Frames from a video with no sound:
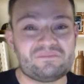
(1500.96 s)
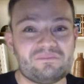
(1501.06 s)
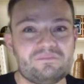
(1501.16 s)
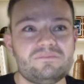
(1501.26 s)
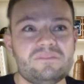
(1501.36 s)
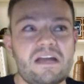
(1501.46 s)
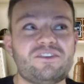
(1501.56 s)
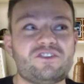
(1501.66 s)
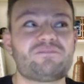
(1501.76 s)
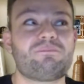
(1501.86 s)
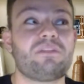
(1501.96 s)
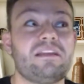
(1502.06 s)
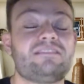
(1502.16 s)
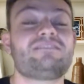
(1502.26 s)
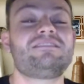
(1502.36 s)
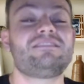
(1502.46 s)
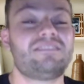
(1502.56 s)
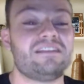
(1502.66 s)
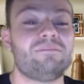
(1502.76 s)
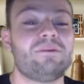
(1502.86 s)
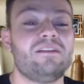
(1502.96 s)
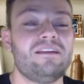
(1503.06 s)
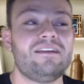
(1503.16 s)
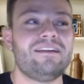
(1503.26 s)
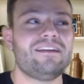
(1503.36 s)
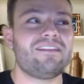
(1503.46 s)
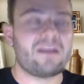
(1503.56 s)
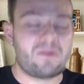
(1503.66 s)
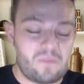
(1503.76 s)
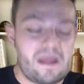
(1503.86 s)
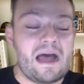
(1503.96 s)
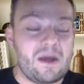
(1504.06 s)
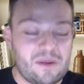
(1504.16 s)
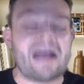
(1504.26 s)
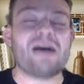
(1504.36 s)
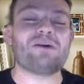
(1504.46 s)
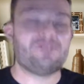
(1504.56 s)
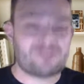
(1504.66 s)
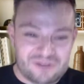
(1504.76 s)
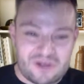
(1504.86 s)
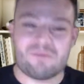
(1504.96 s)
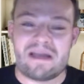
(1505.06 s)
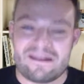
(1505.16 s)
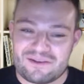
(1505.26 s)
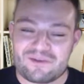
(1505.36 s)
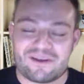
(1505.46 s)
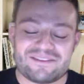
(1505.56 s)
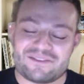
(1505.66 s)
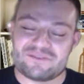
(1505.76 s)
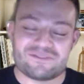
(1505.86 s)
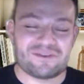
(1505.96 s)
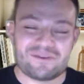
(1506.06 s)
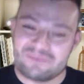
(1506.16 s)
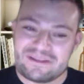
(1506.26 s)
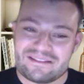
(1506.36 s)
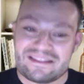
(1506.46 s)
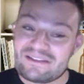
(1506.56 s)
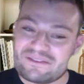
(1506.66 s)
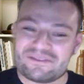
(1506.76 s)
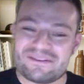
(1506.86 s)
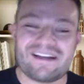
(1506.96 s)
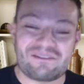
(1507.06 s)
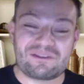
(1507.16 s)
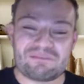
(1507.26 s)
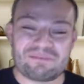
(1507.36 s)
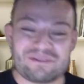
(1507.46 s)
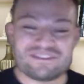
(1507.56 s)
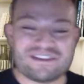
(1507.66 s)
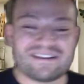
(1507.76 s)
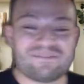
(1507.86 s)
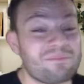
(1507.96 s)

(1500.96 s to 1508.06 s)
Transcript: not just places to see, but like how you should go about it, right? Too. So thank you. I really appreciate it. For my